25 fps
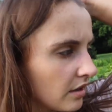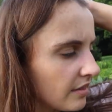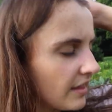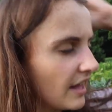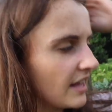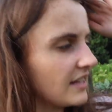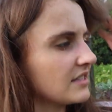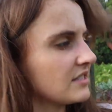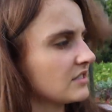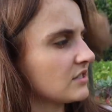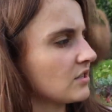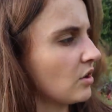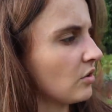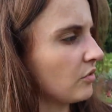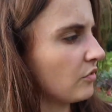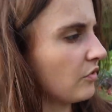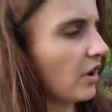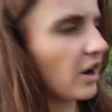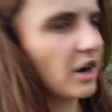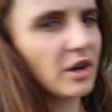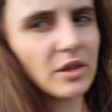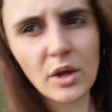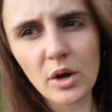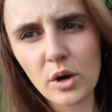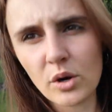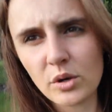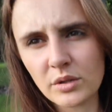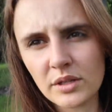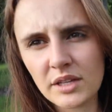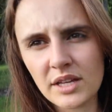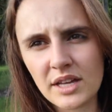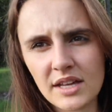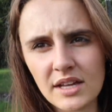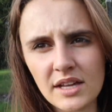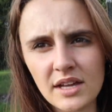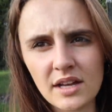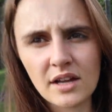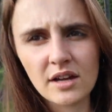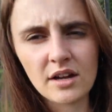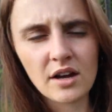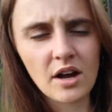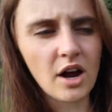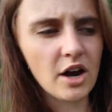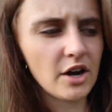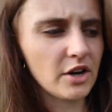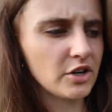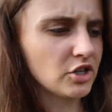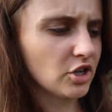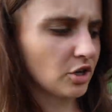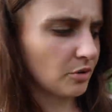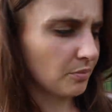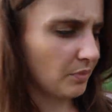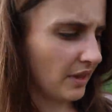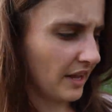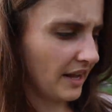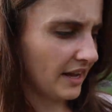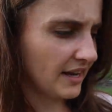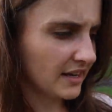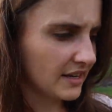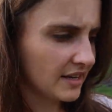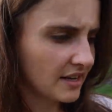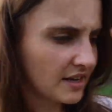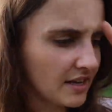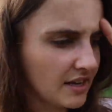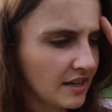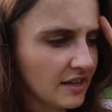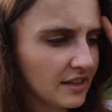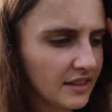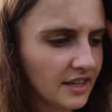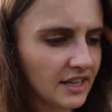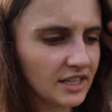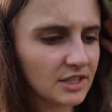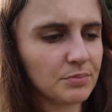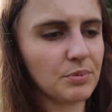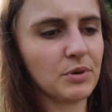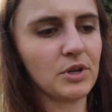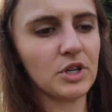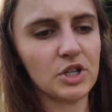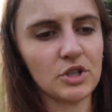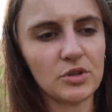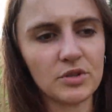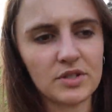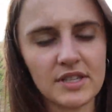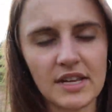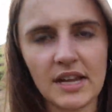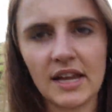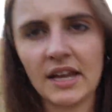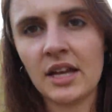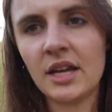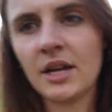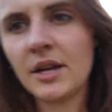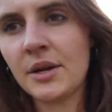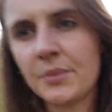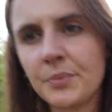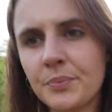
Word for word: That's so far the only artichoke plant that's producing.